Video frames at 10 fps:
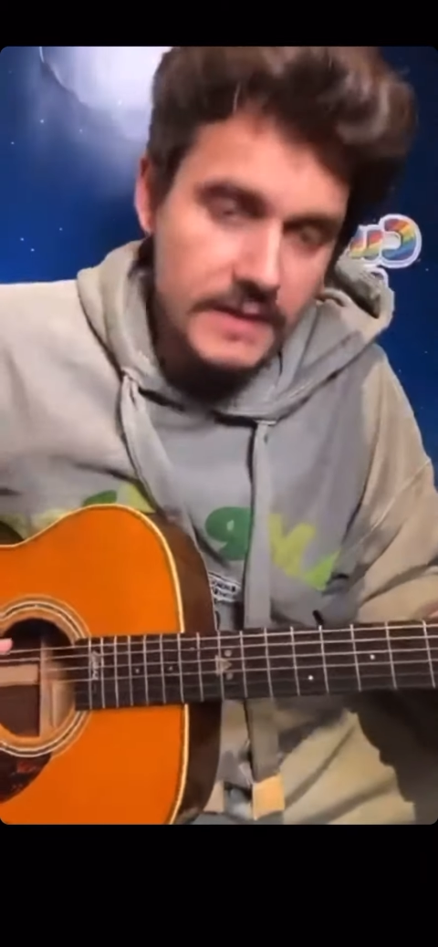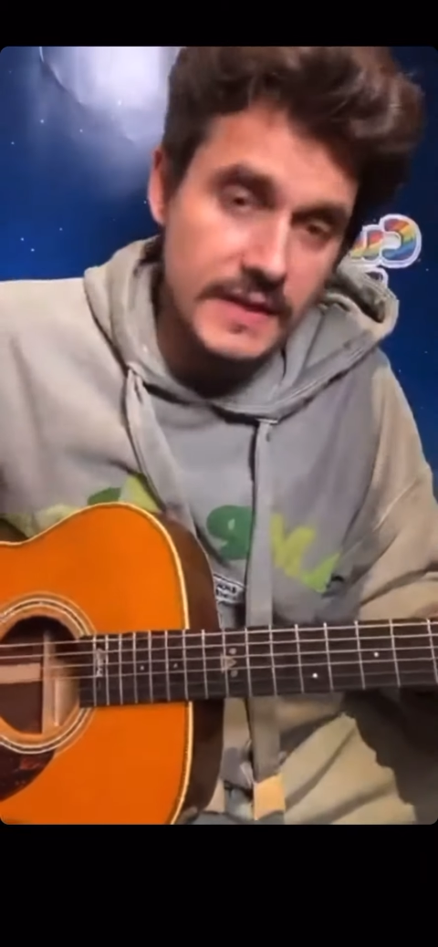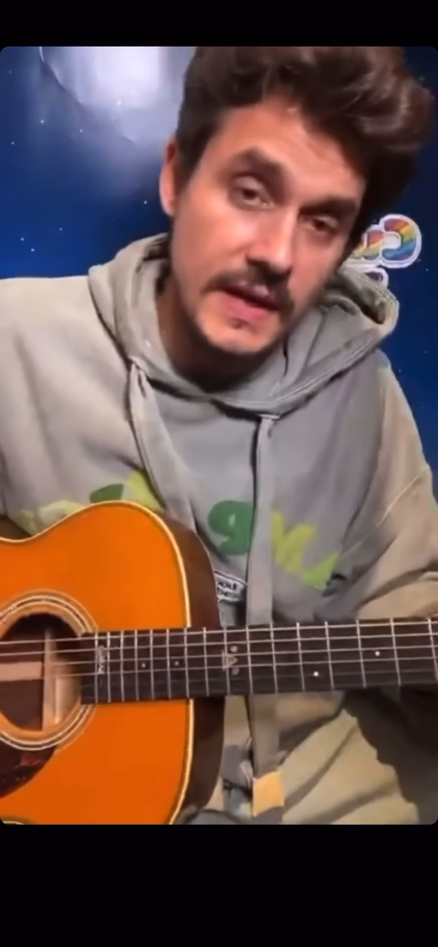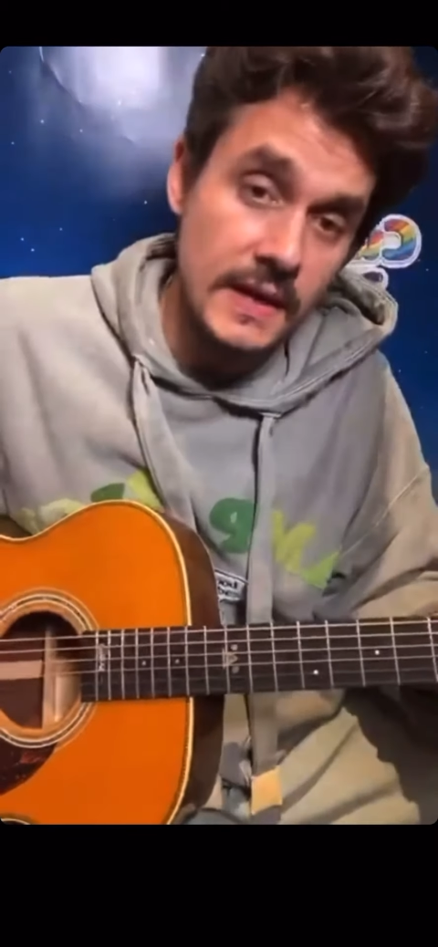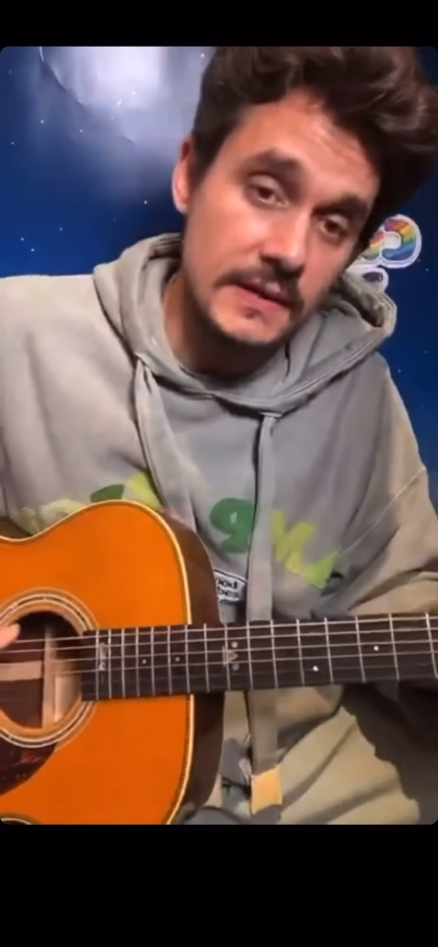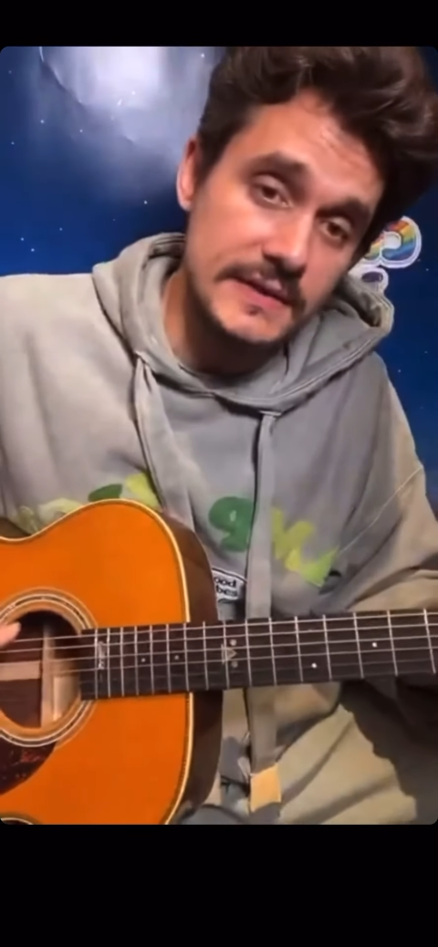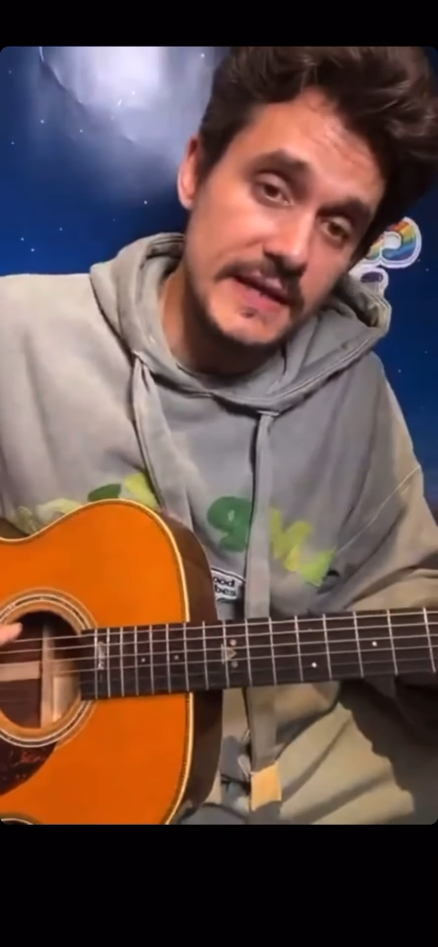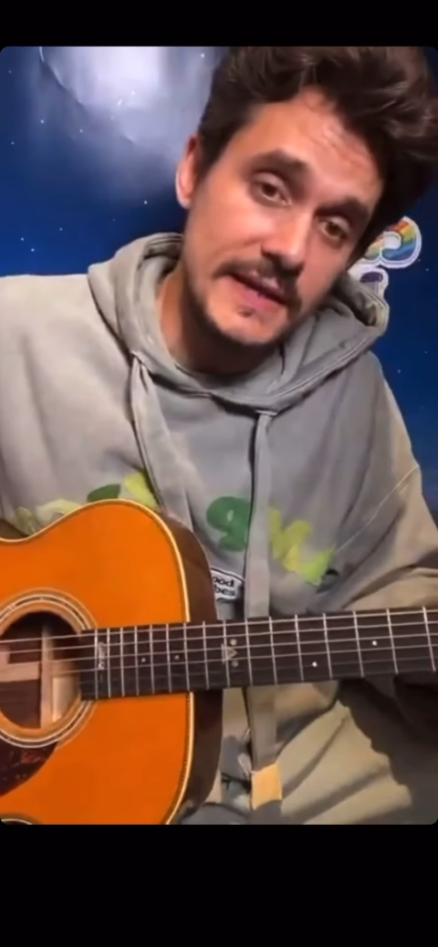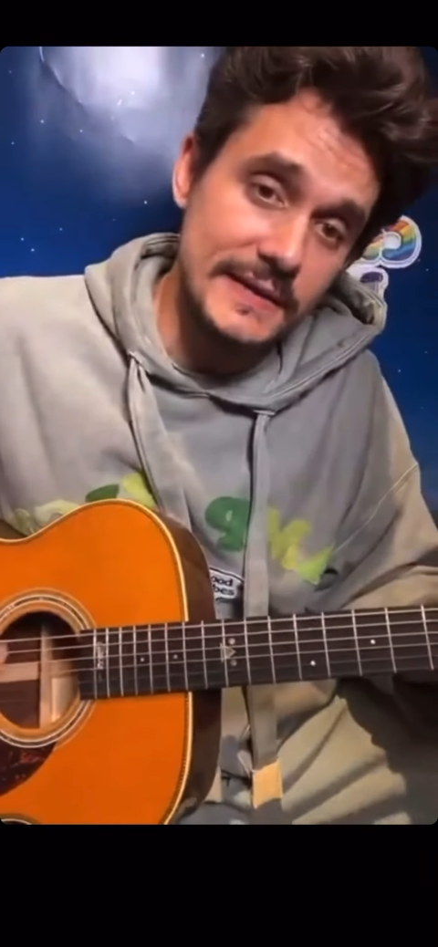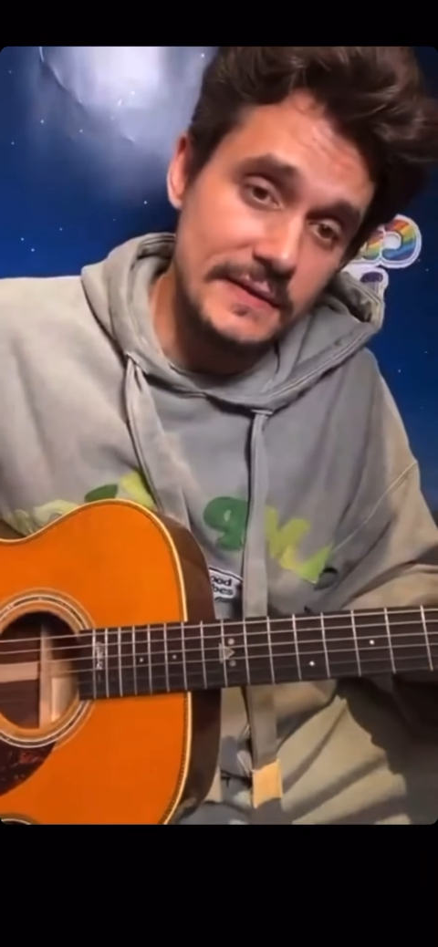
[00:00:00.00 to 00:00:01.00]
I can't
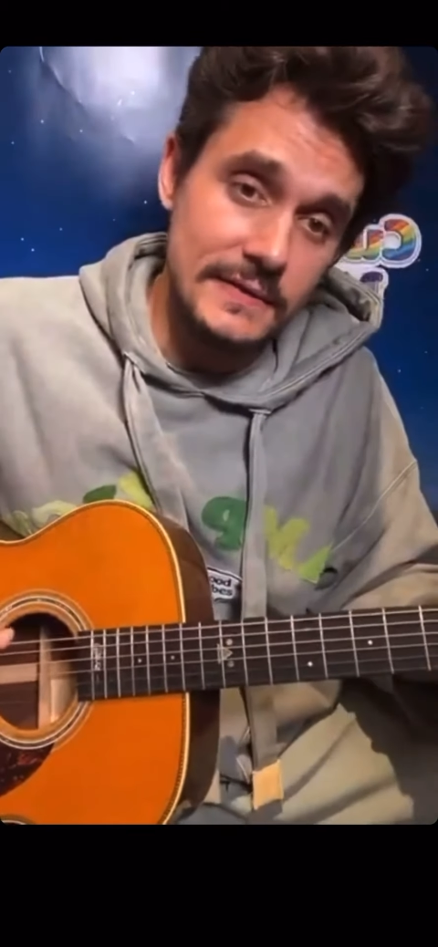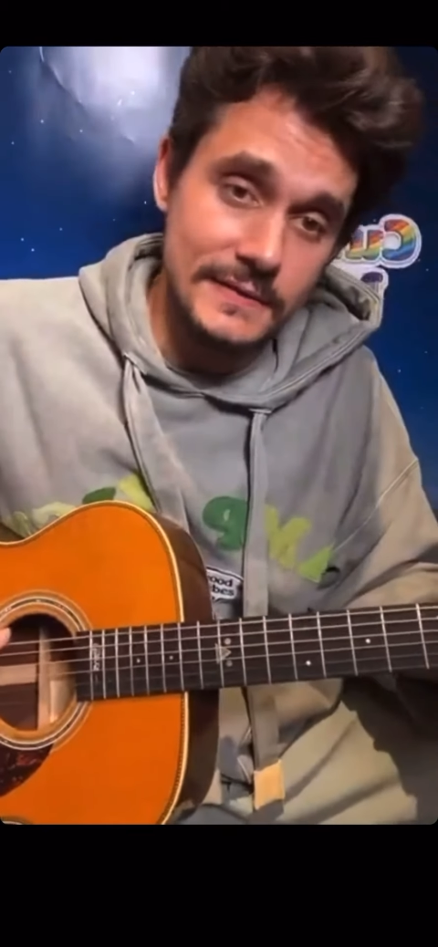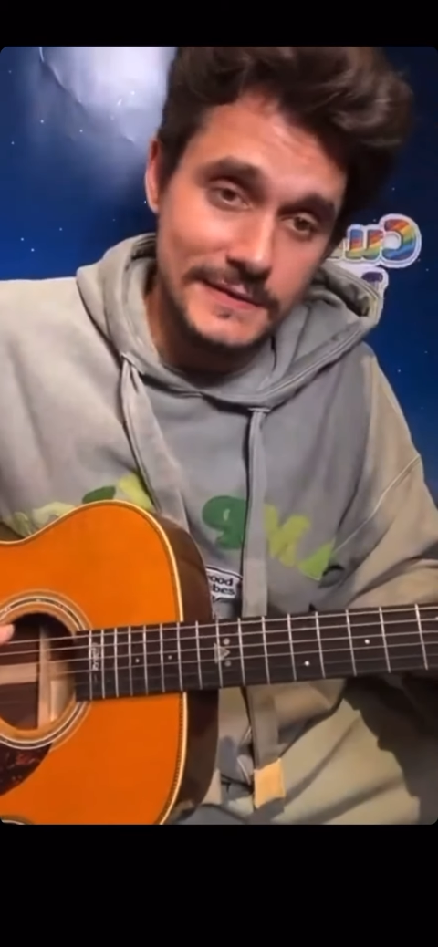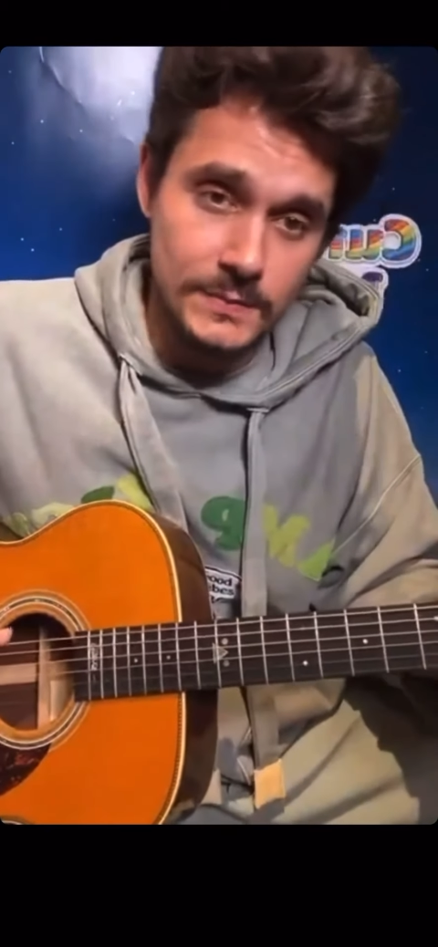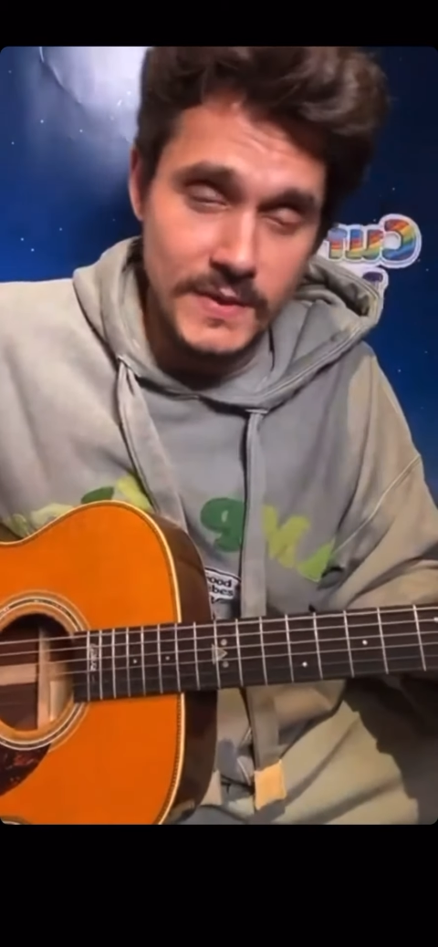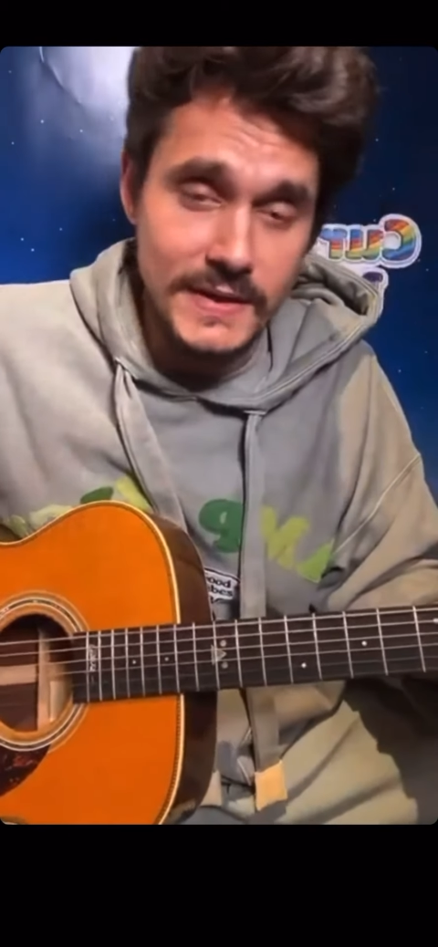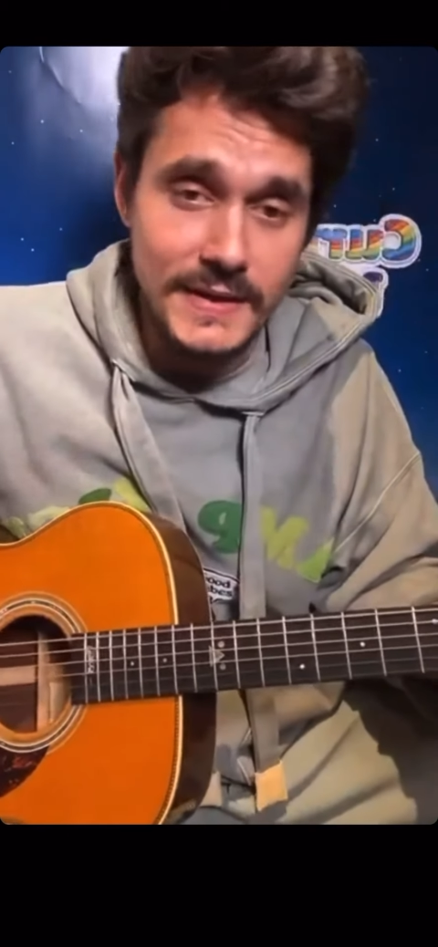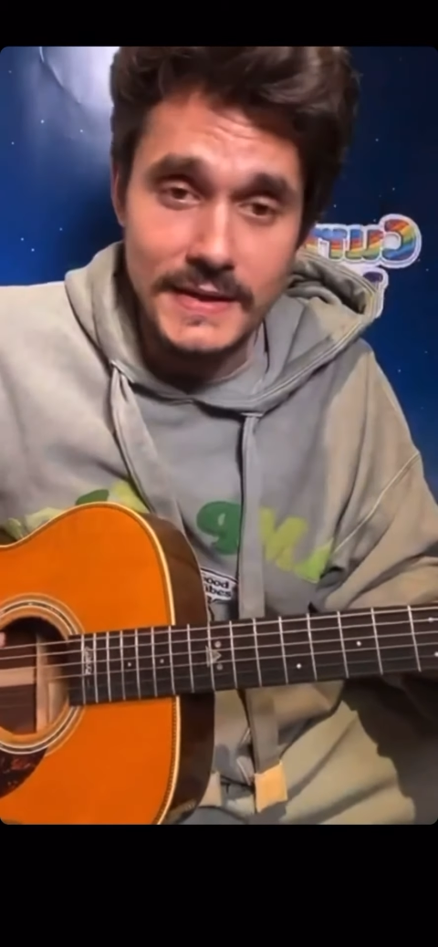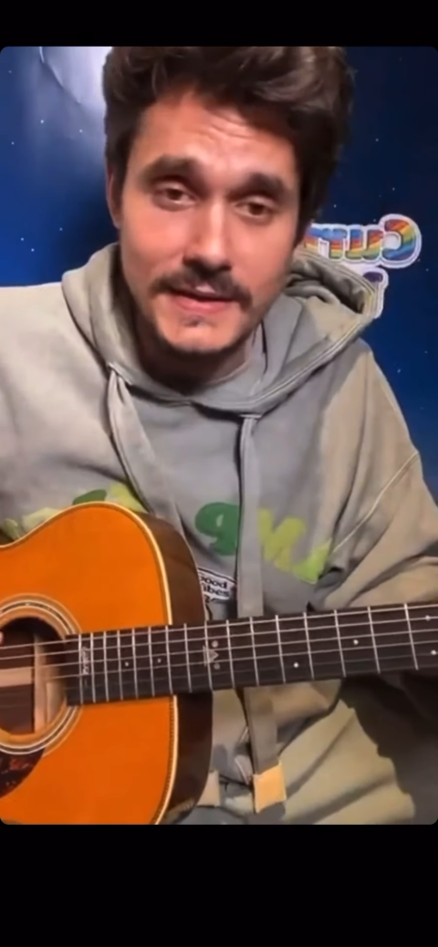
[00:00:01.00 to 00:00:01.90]
take the speed